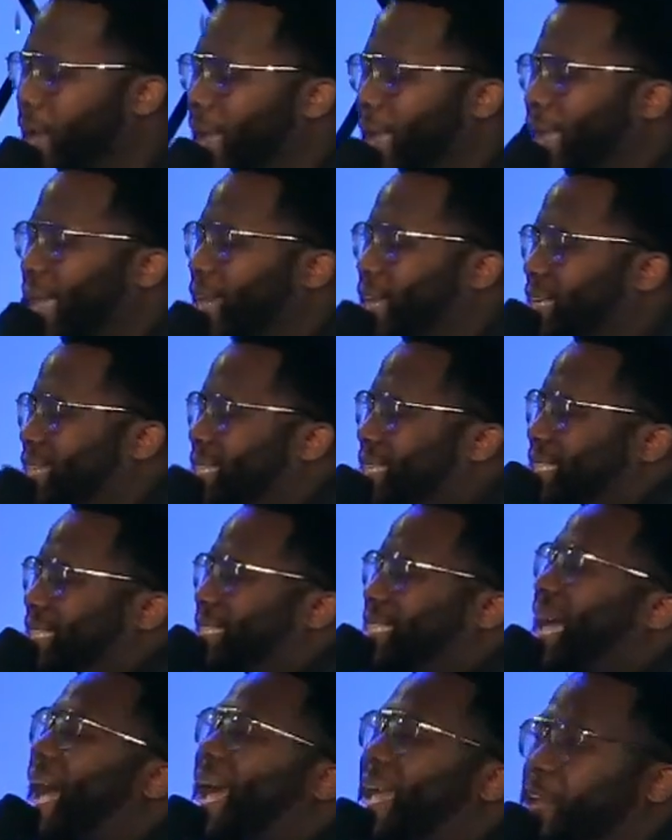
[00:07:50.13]
and a
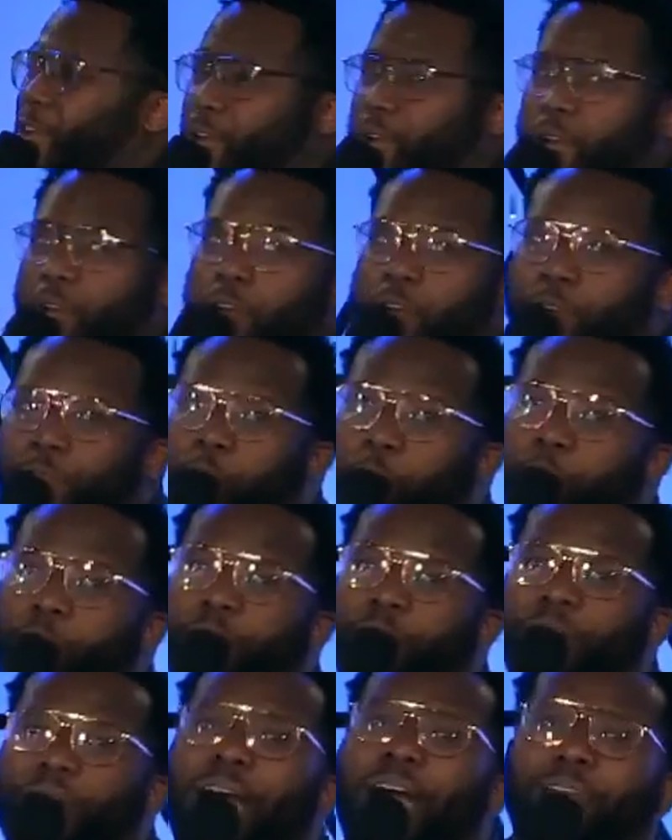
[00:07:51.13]
desire for
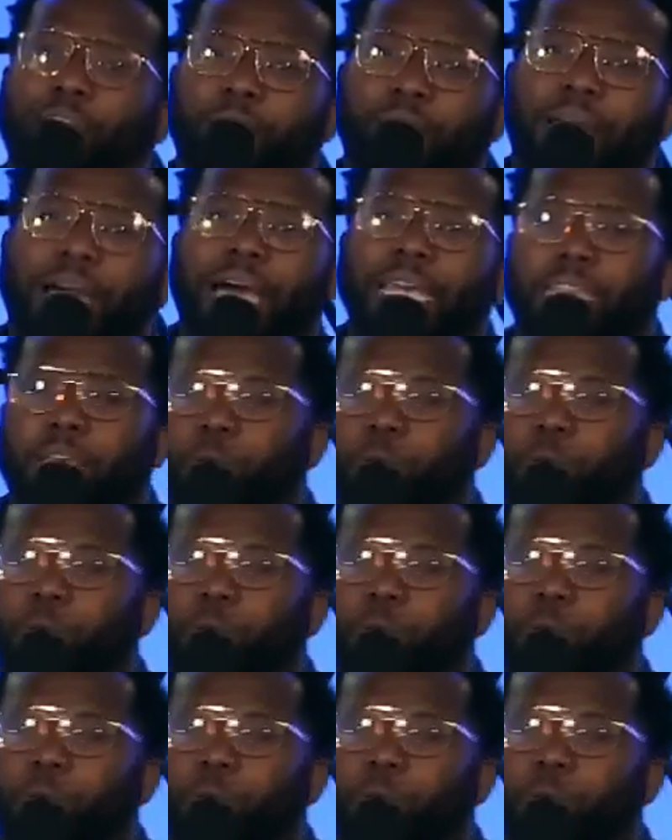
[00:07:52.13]
revival, God, that